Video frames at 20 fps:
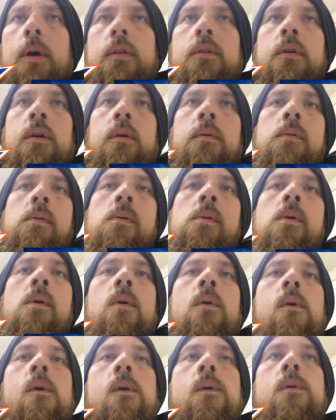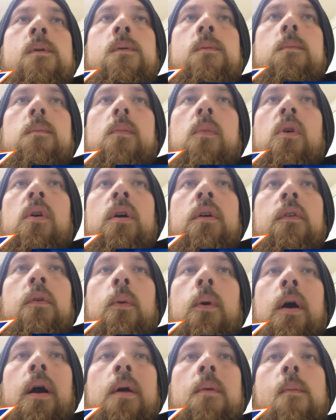get back to you. But
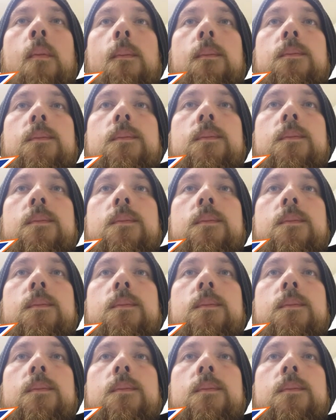either way,